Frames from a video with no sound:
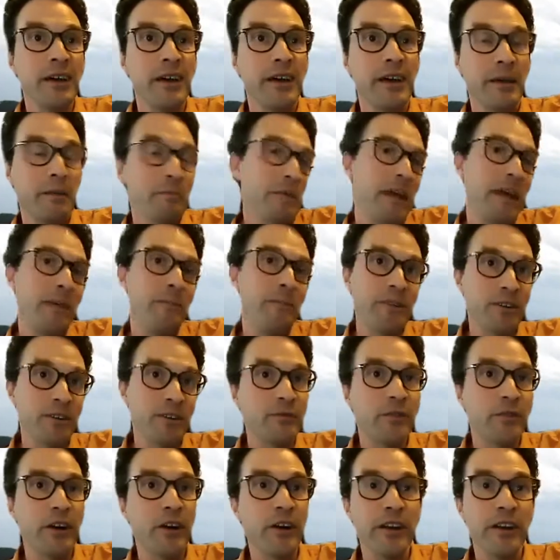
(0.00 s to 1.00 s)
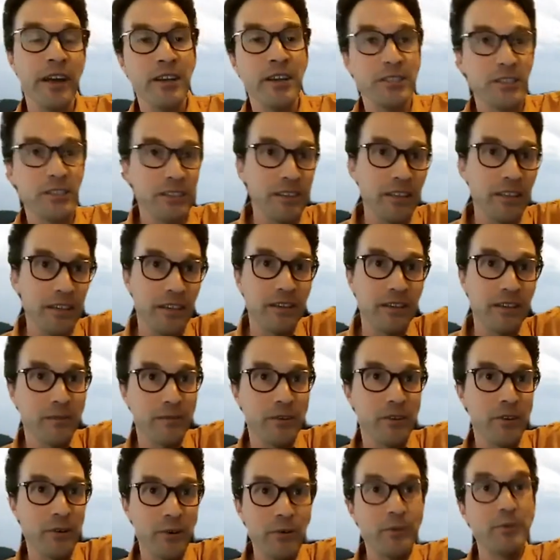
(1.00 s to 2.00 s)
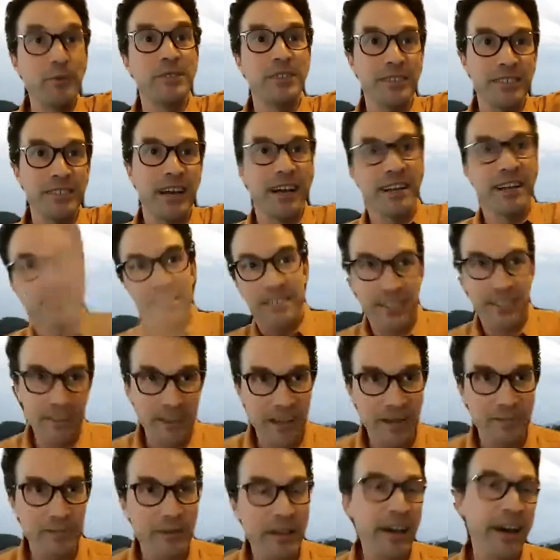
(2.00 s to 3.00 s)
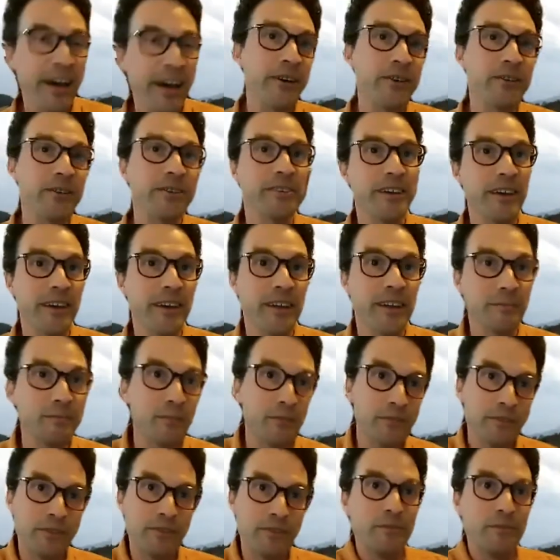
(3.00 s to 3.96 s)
And maybe there's variation in who decides to climb down and